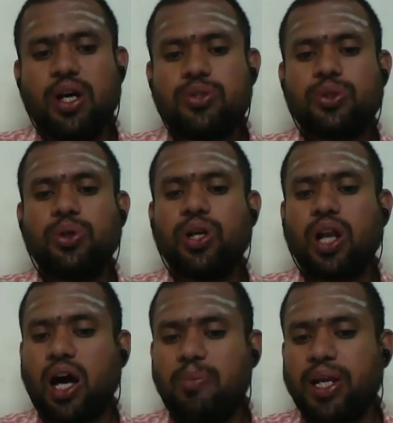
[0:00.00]
So
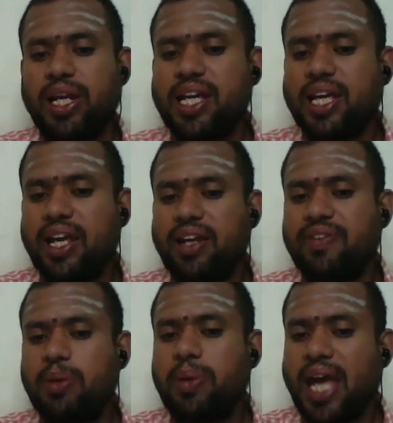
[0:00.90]
normally gain
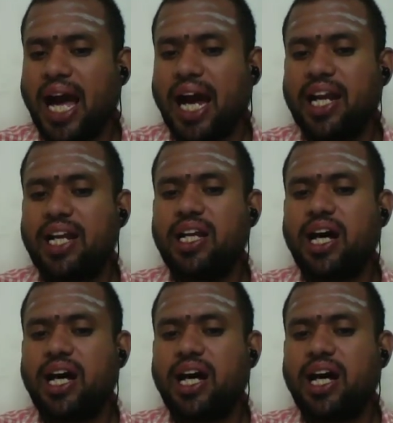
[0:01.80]
will be added,